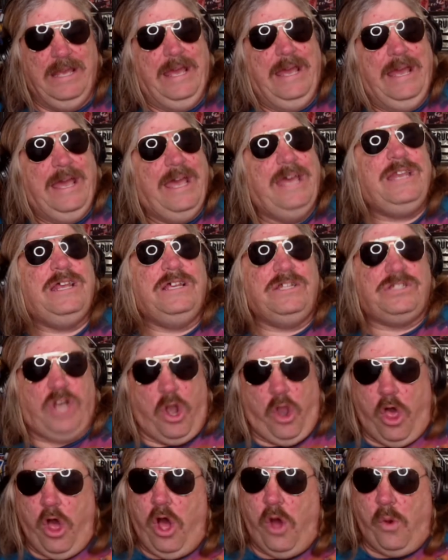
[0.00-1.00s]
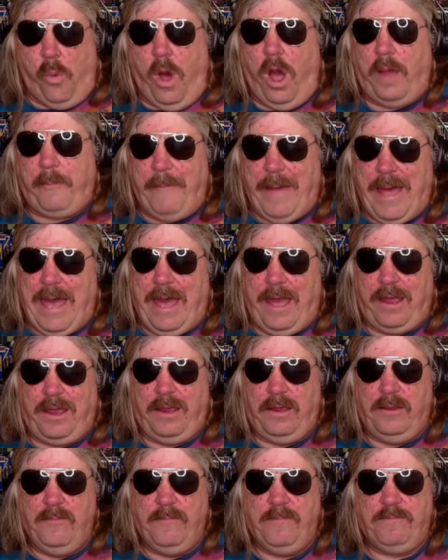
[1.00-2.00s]
It is a long walk back.
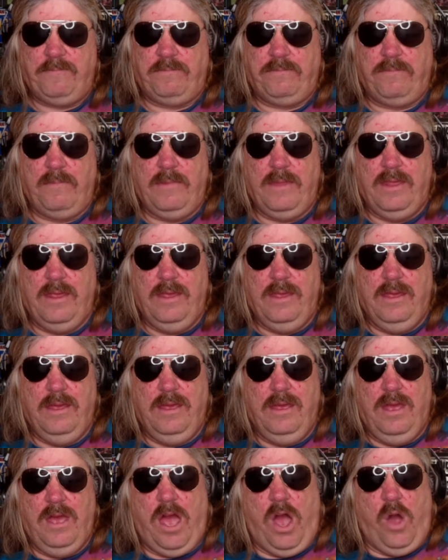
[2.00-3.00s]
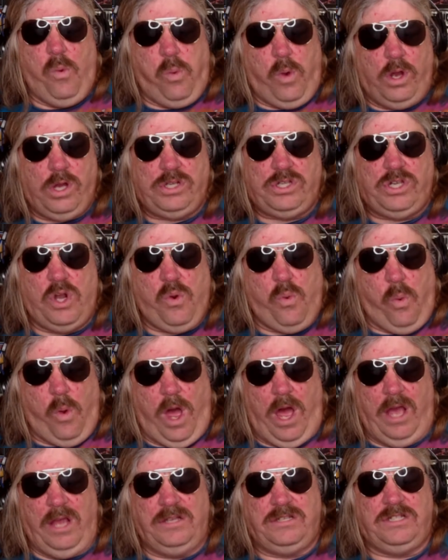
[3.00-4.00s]
A word to the
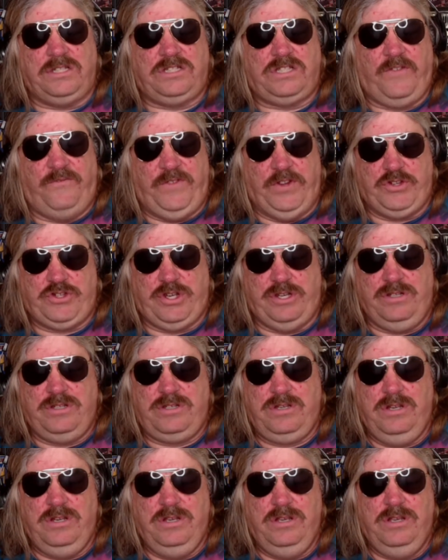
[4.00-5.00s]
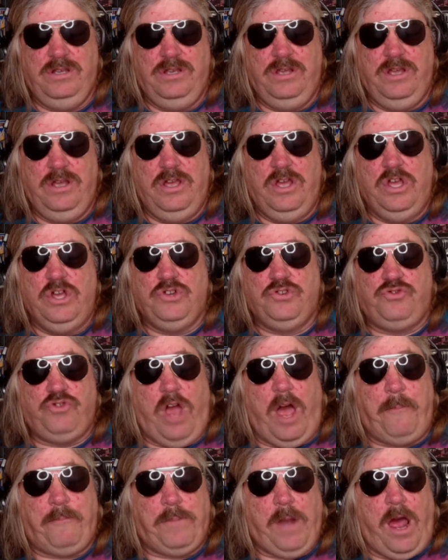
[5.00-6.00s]
wise is sufficient.
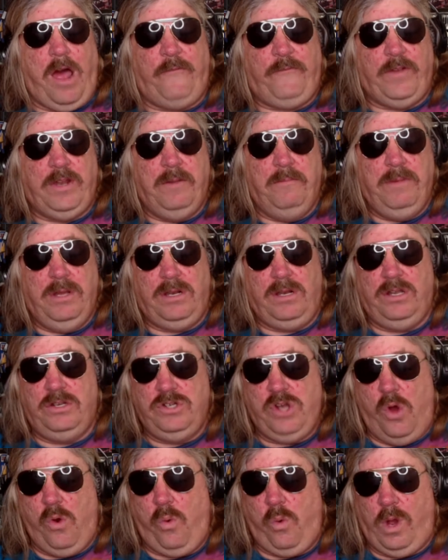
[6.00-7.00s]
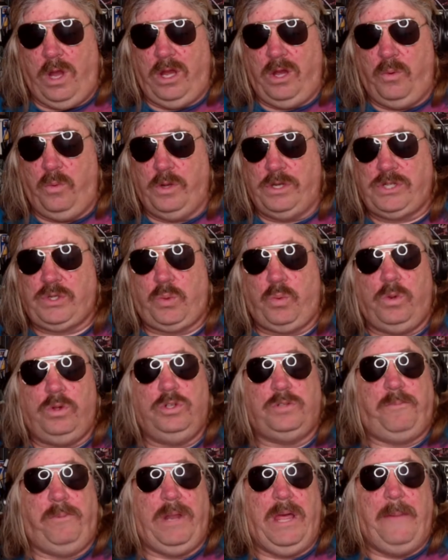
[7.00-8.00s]
Dropped off in the middle of nowhere where the
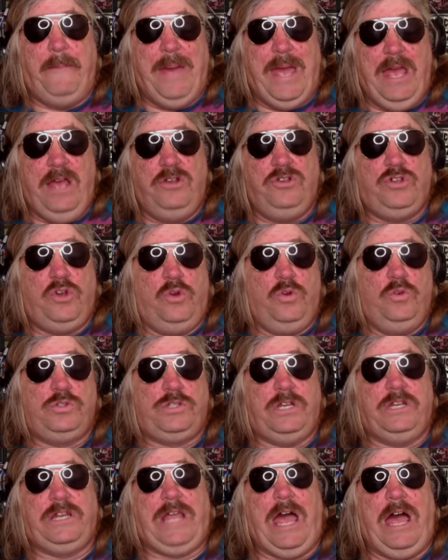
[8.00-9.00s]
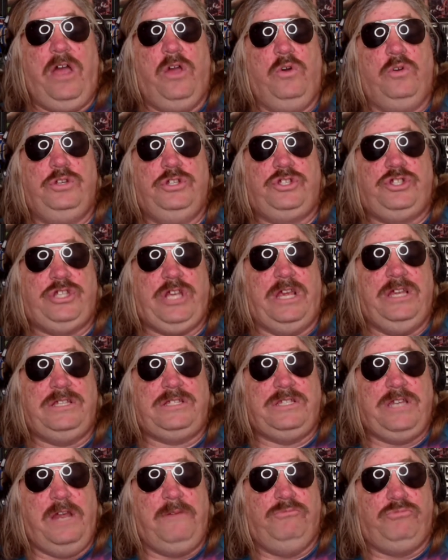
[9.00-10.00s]
squirrels play banjos and coyotes chase
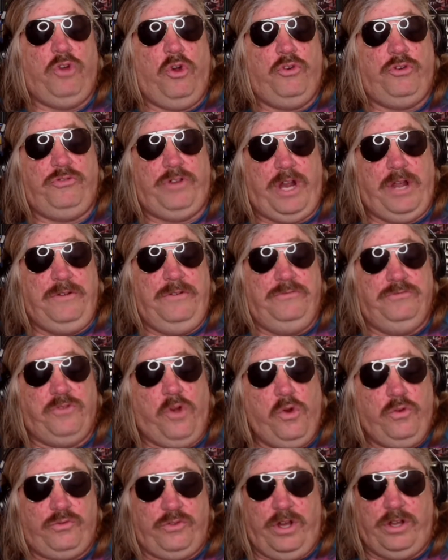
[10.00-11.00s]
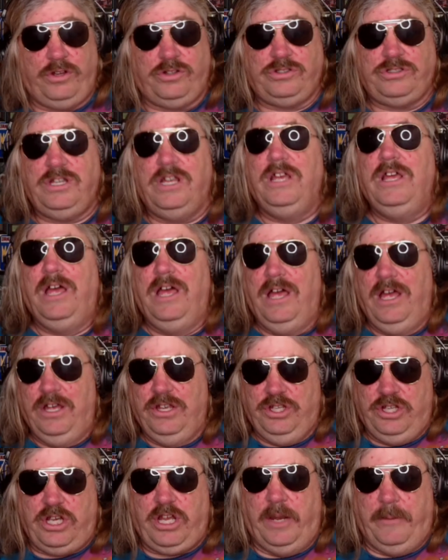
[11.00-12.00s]
them roadrunners,
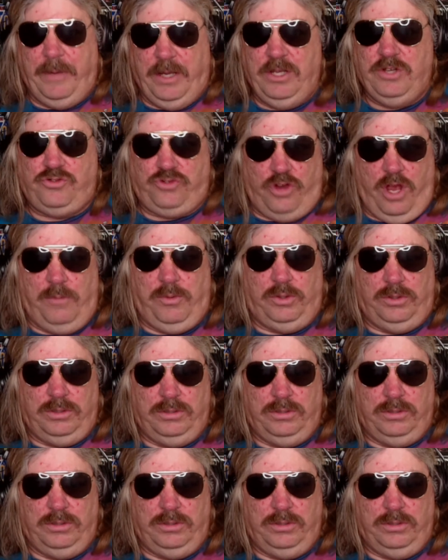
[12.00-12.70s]
you're going to be in trouble.